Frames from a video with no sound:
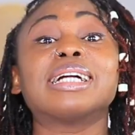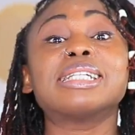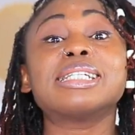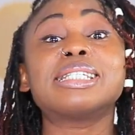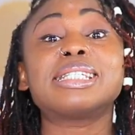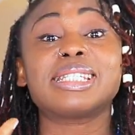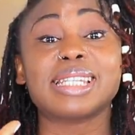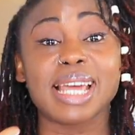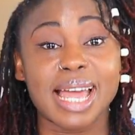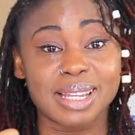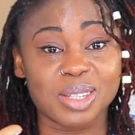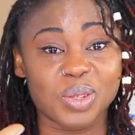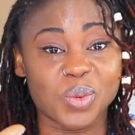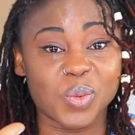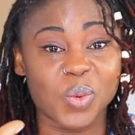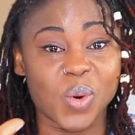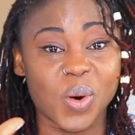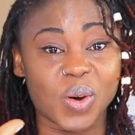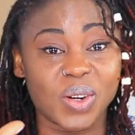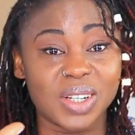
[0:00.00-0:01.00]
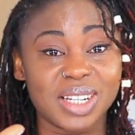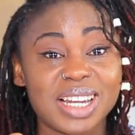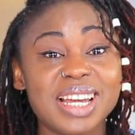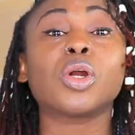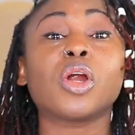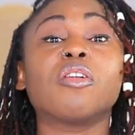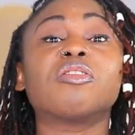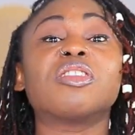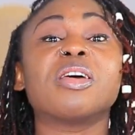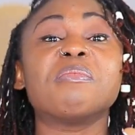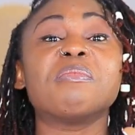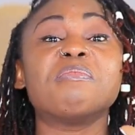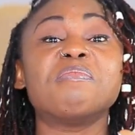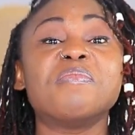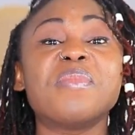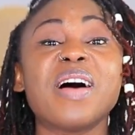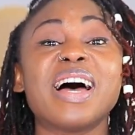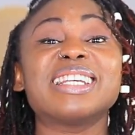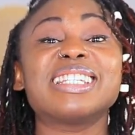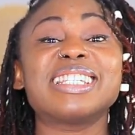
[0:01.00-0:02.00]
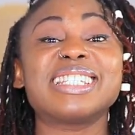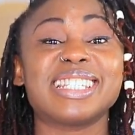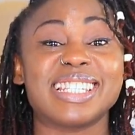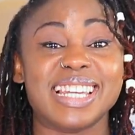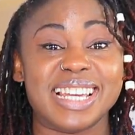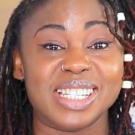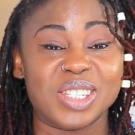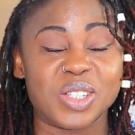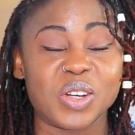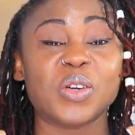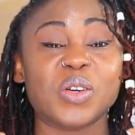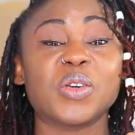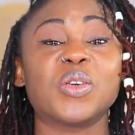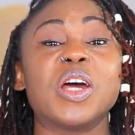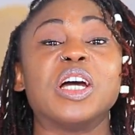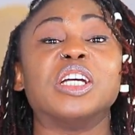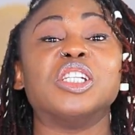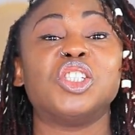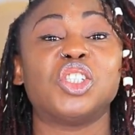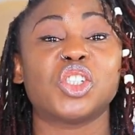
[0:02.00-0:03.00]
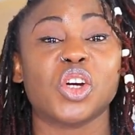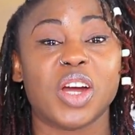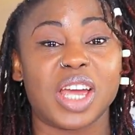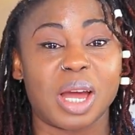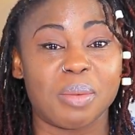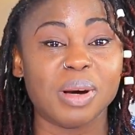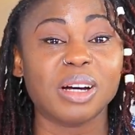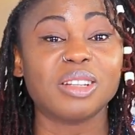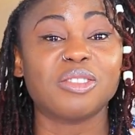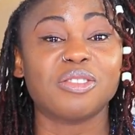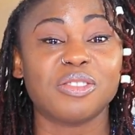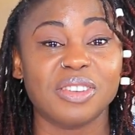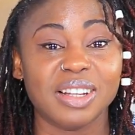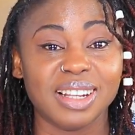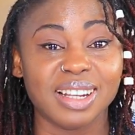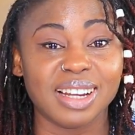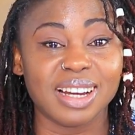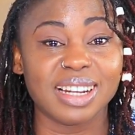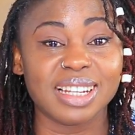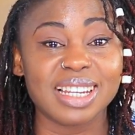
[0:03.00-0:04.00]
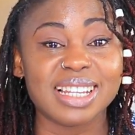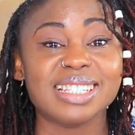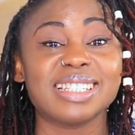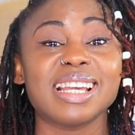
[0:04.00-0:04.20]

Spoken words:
And the 10th one, one of the best things you're going to enjoy about Finland